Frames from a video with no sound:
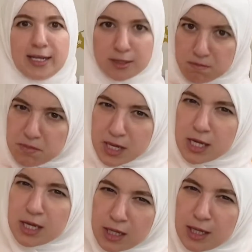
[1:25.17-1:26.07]

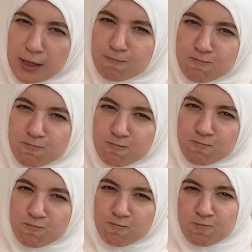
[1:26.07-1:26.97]
me.
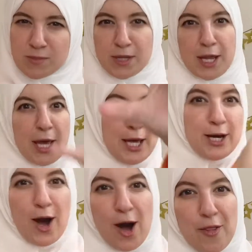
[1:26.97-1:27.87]
He
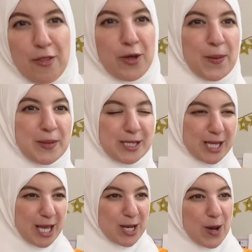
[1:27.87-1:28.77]
caught the
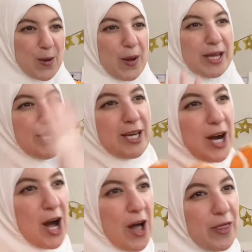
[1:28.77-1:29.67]
mosquito, he
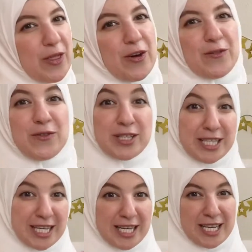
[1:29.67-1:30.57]
caught the
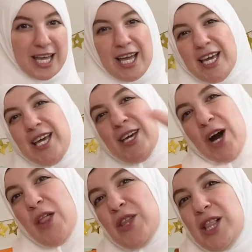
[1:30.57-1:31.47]
flea, he
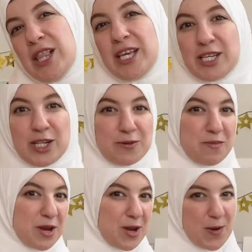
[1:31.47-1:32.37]
caught the little
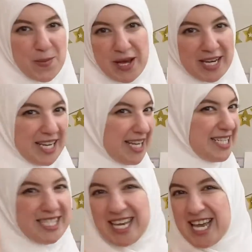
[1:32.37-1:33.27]
minnow, but he
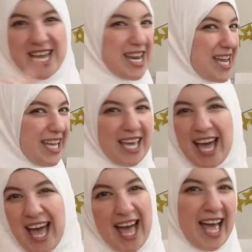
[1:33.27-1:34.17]
didn't
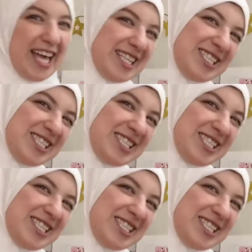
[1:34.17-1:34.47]
catch